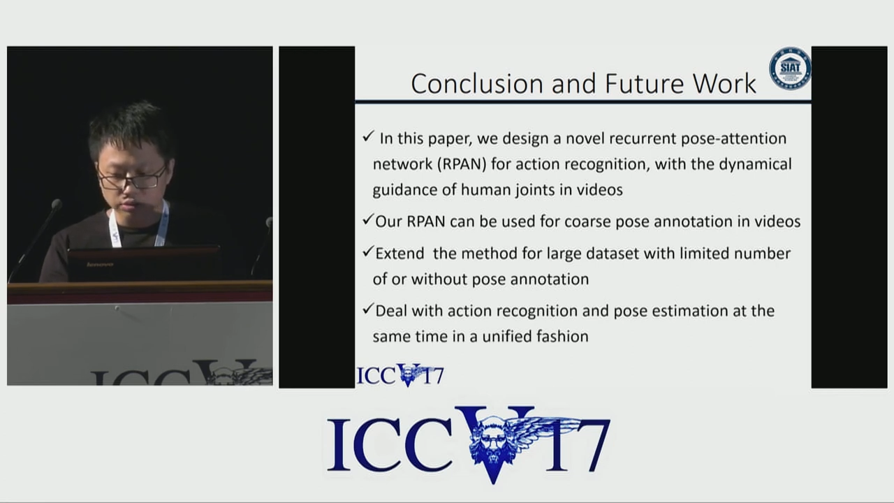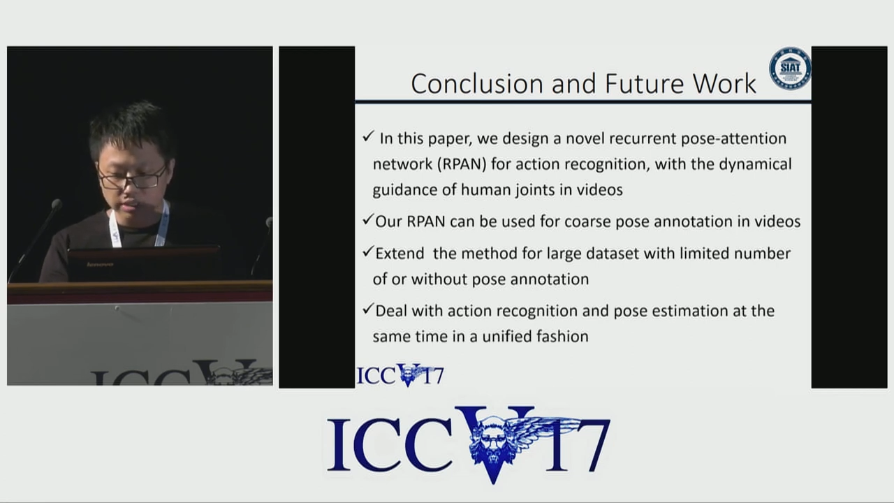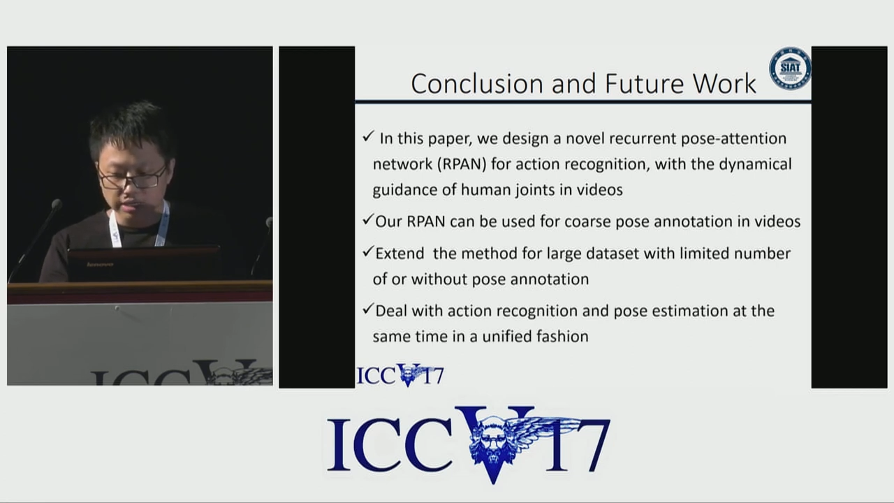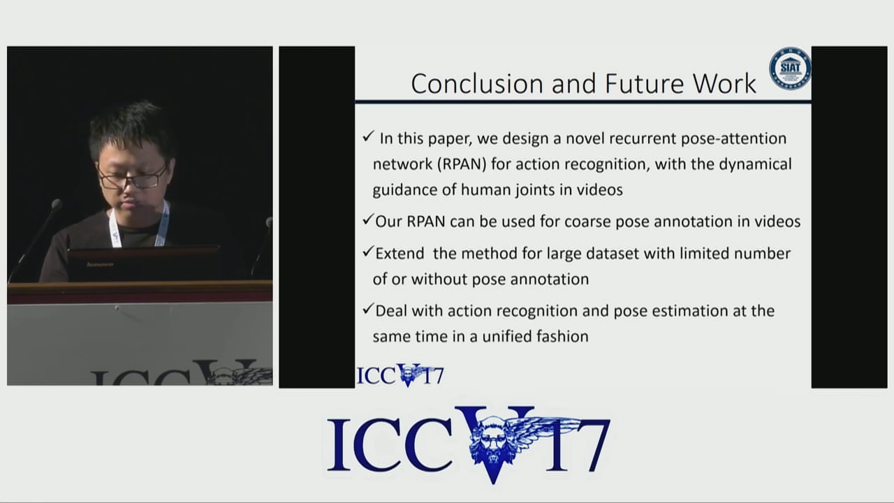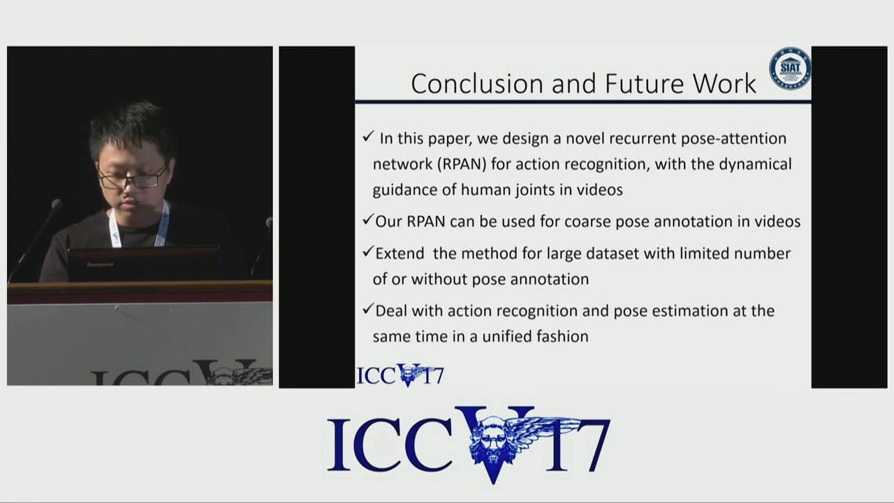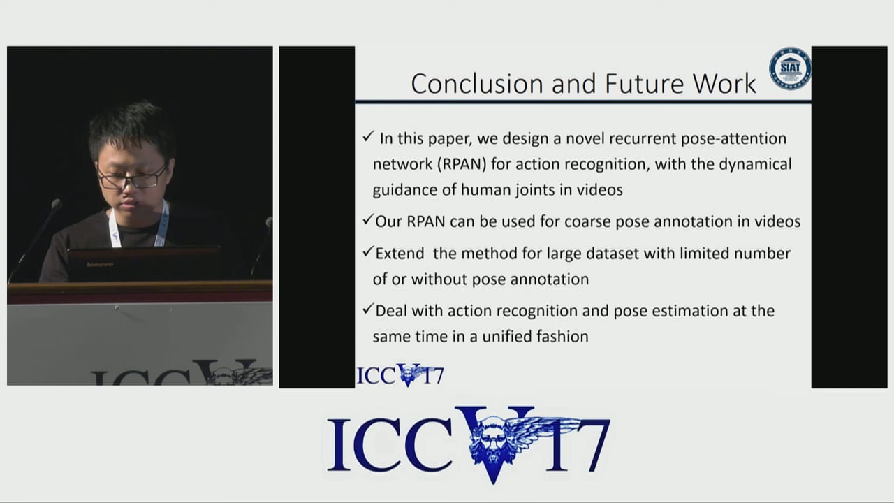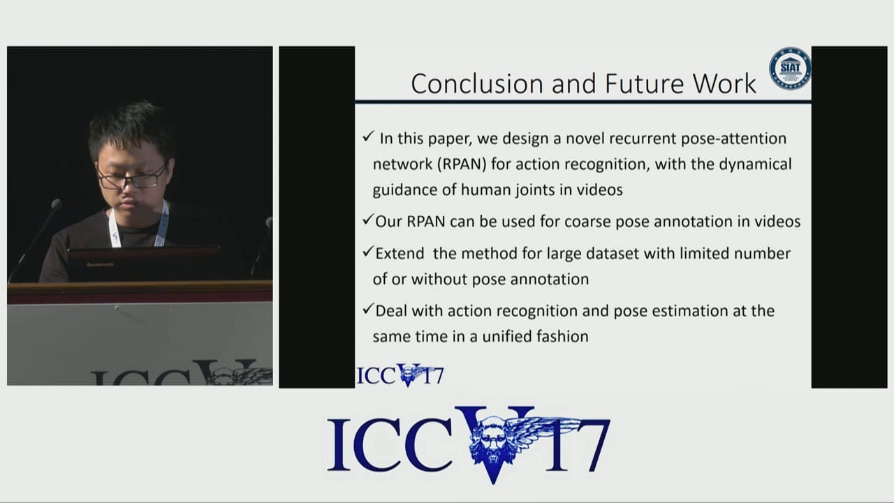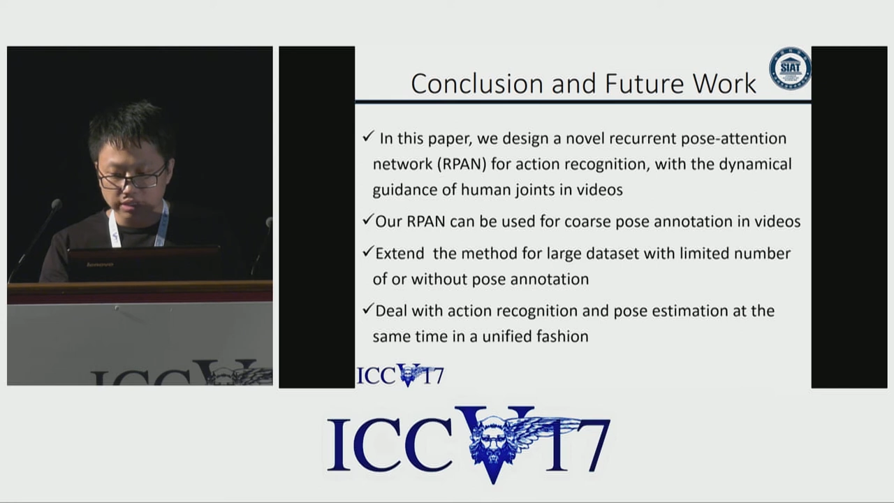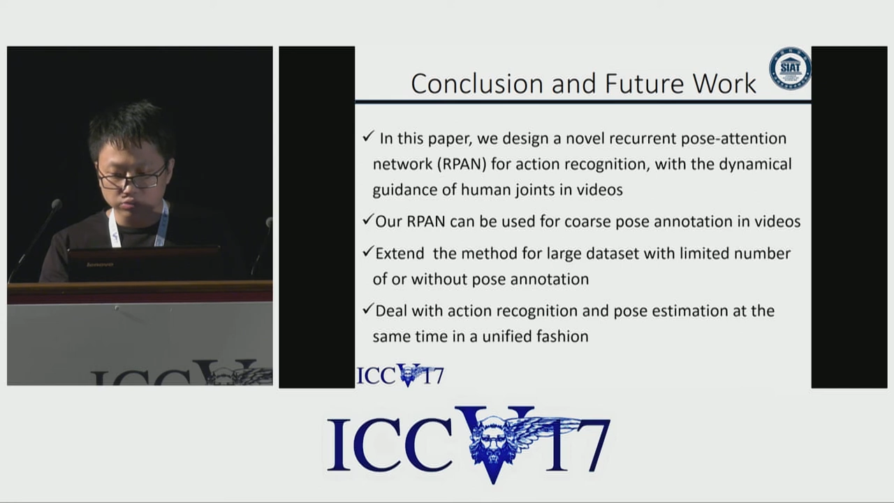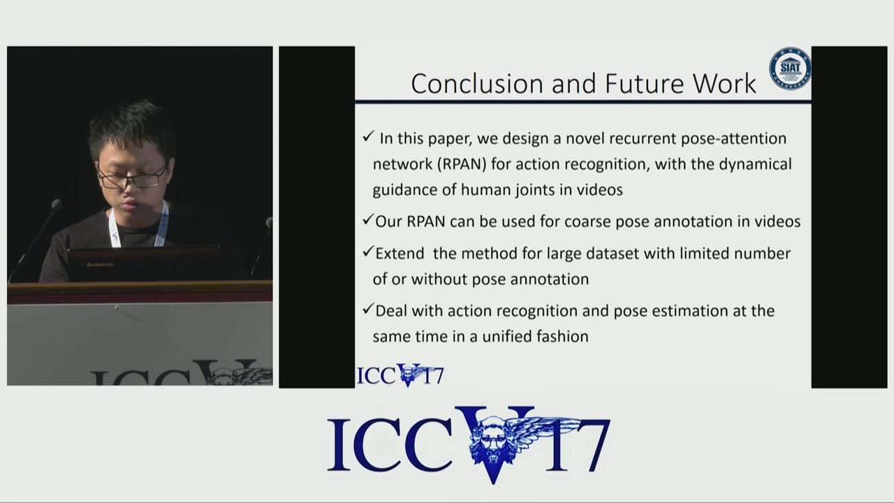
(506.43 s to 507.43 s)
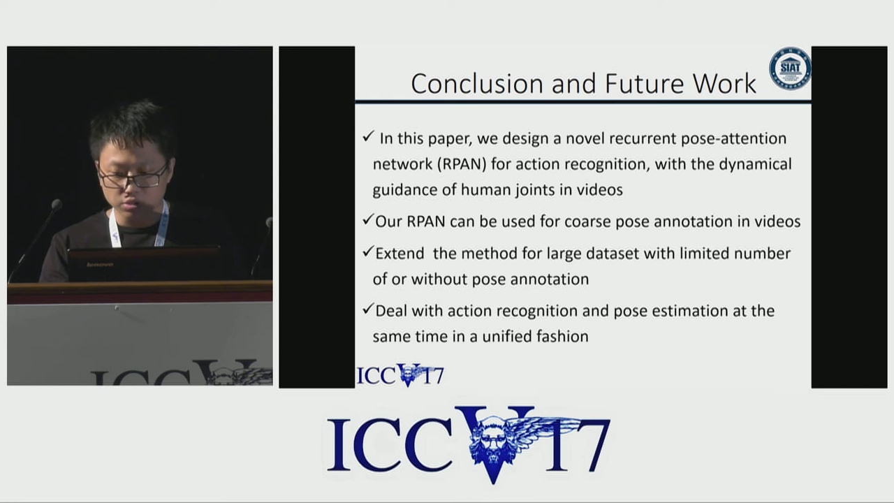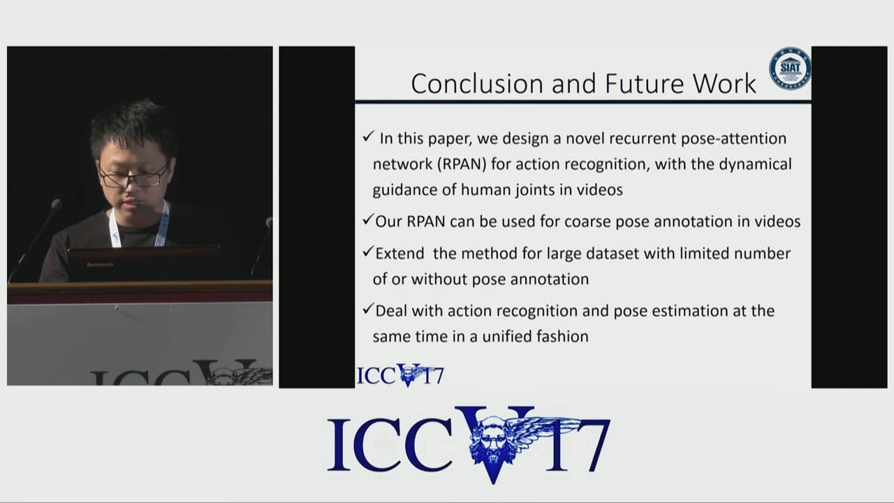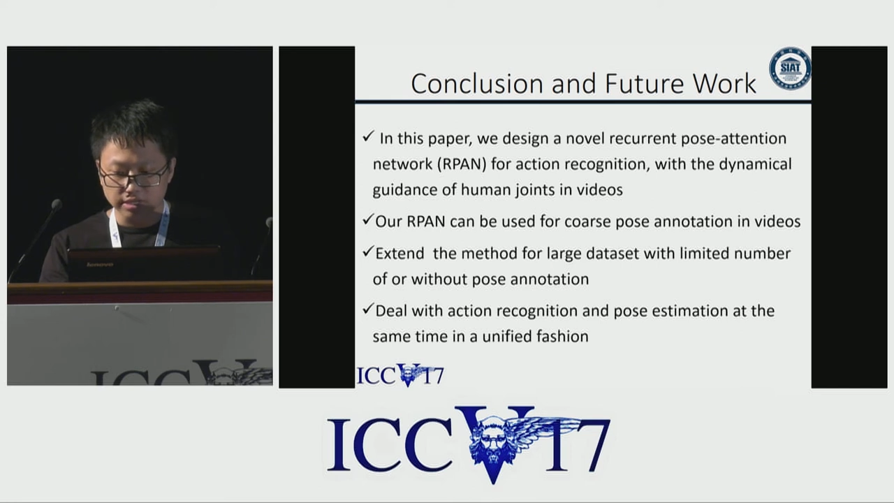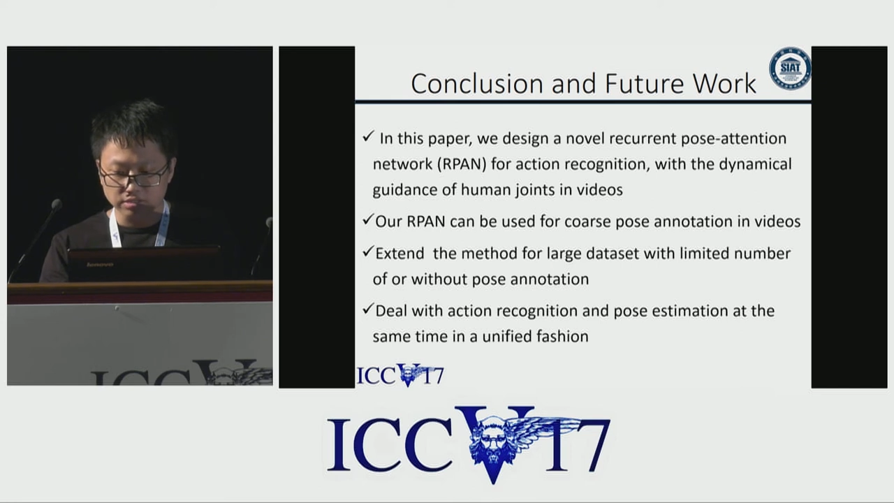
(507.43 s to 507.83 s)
our network has